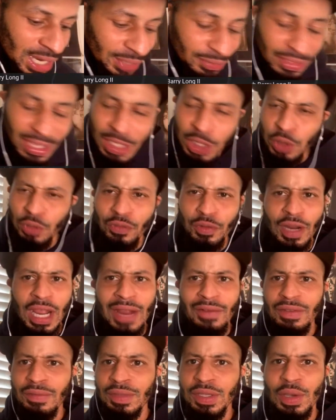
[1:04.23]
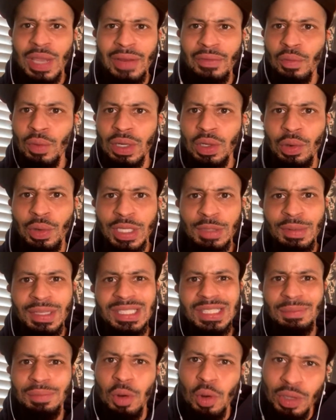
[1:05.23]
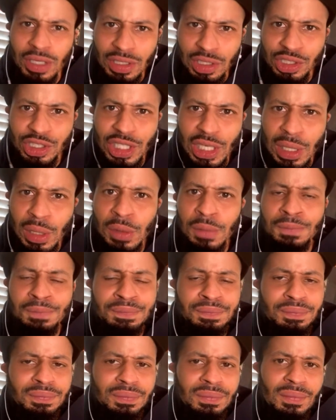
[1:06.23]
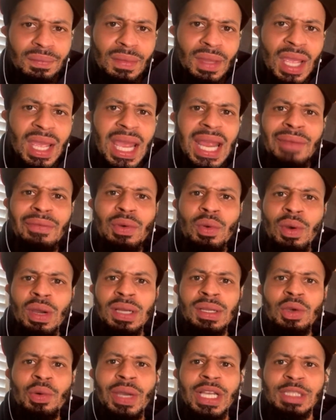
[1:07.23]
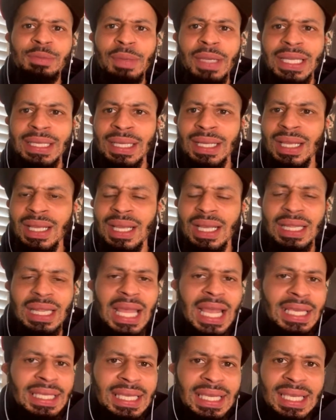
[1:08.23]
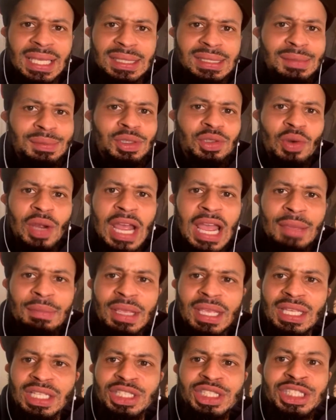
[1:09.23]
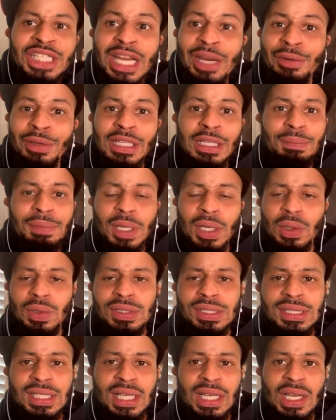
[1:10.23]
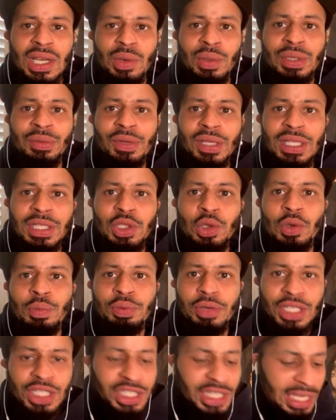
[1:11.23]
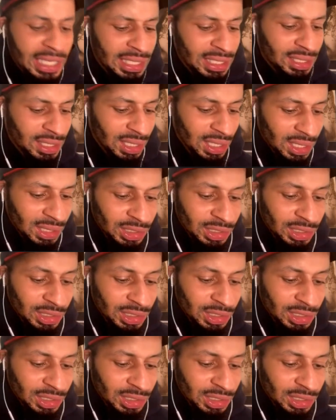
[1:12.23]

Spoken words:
Thank you to everyone who has been supporting the show, everyone who has been liking, subscribing, sharing the posts. We really do appreciate it.